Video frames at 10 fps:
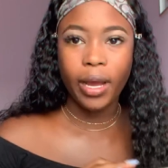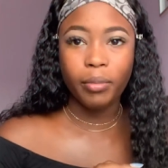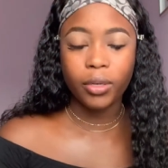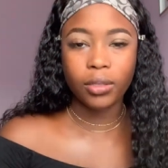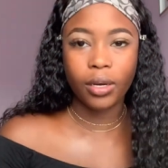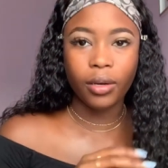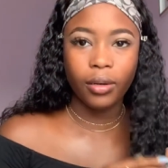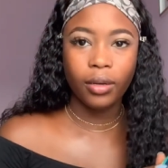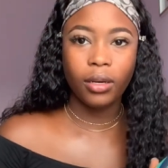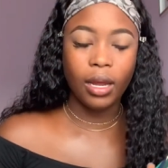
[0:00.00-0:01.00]
Eyebrows are
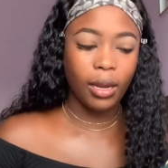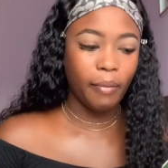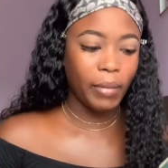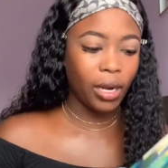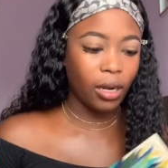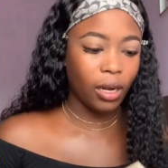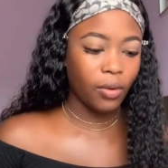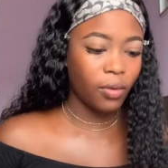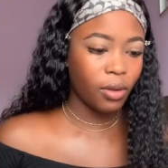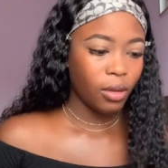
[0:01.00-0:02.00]
done and I'm back now.
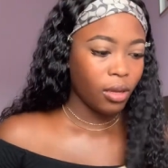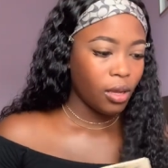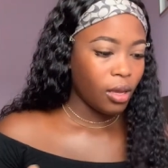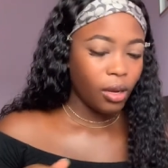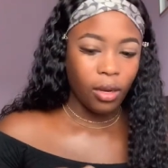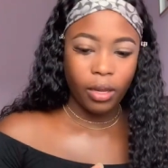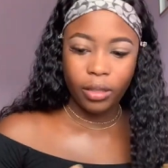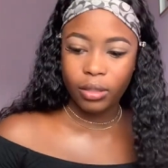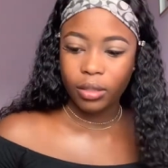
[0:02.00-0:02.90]
Next